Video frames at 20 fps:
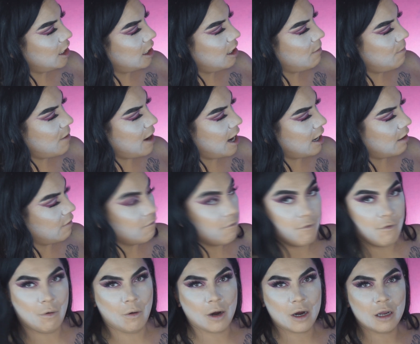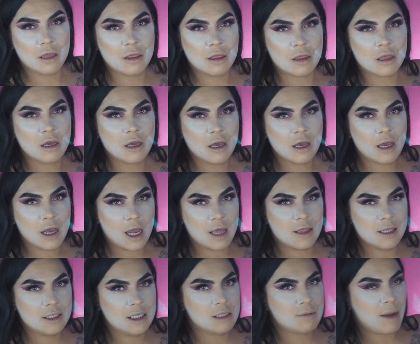here, back and forth.
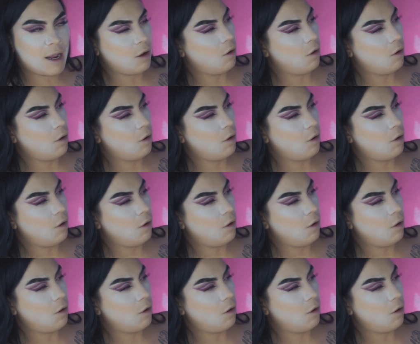And this is